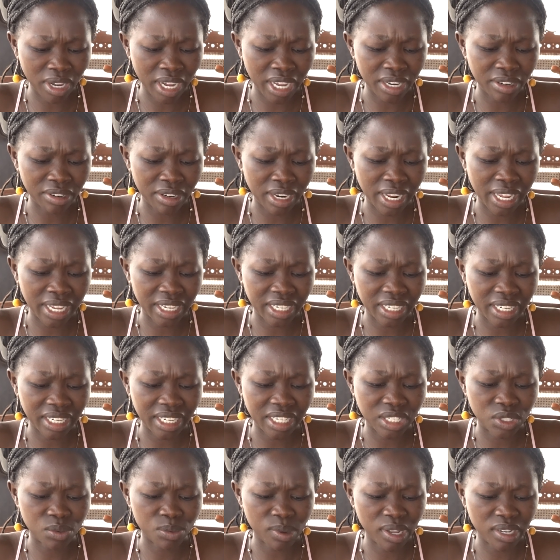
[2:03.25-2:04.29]
kind of like
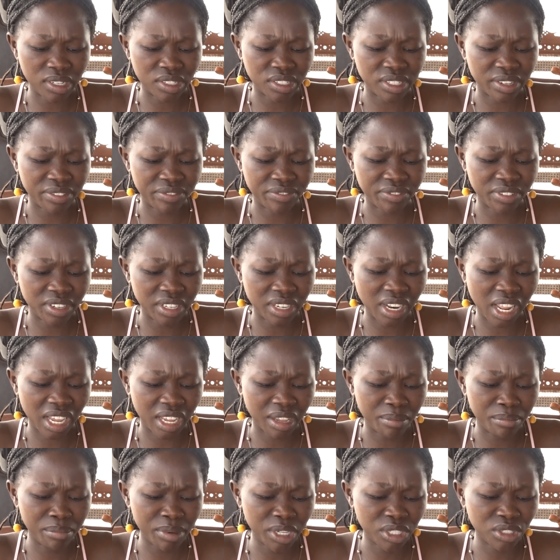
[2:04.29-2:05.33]
as well as a like
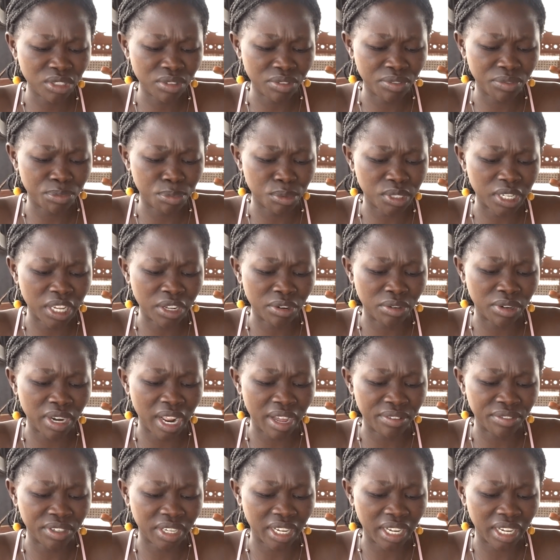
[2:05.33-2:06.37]
a mix of potato and
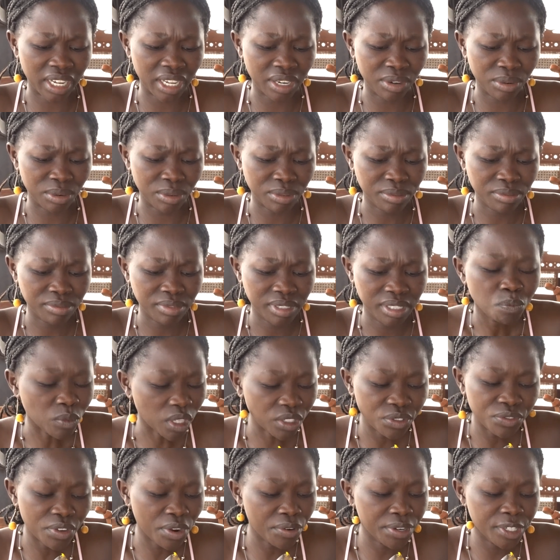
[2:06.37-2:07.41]
avocado.
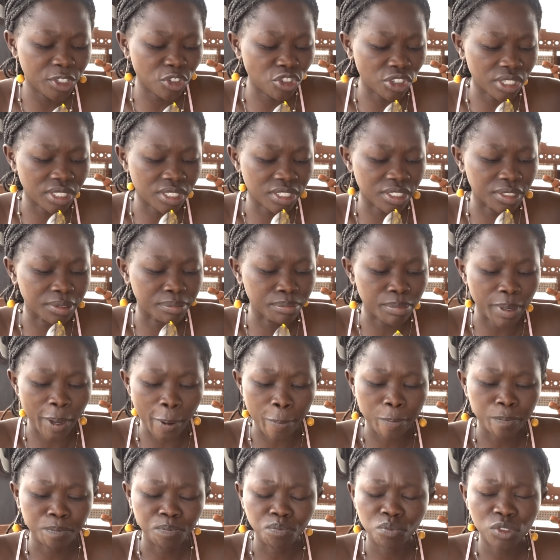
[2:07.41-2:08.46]
It's very interesting,
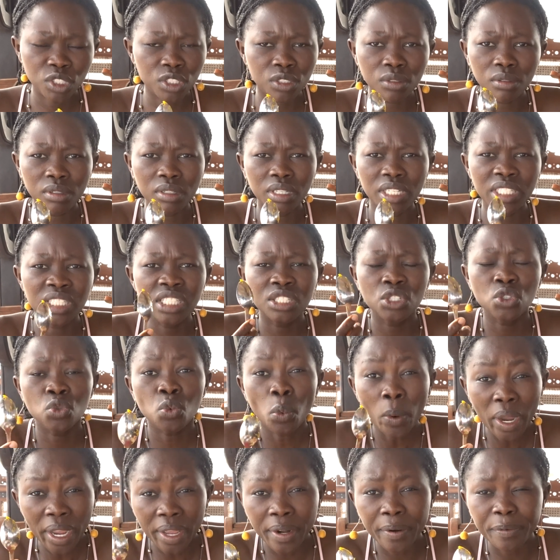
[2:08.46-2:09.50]
but it's
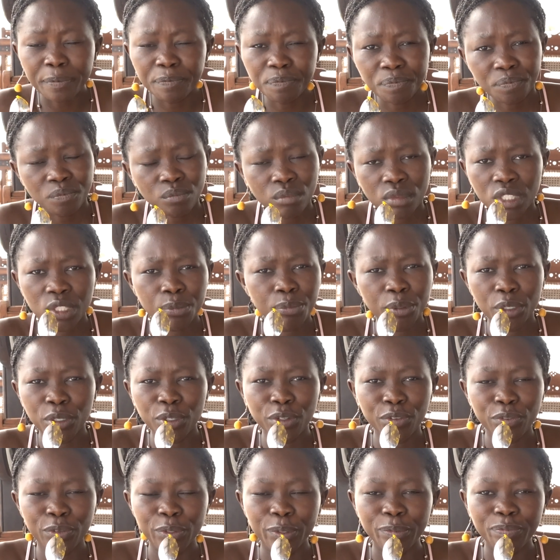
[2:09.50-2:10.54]
sweet. It's
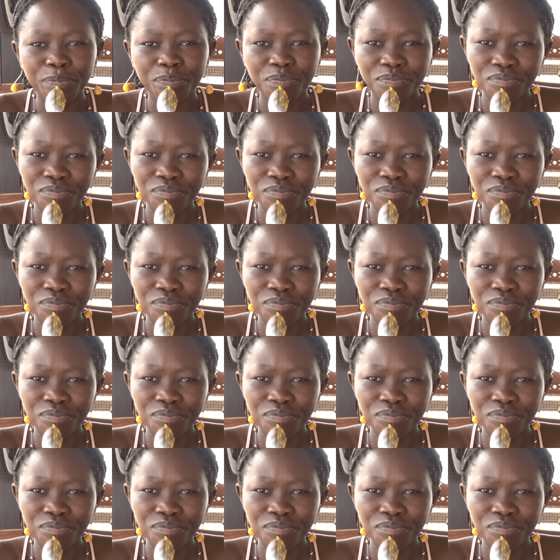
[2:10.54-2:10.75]
beautiful.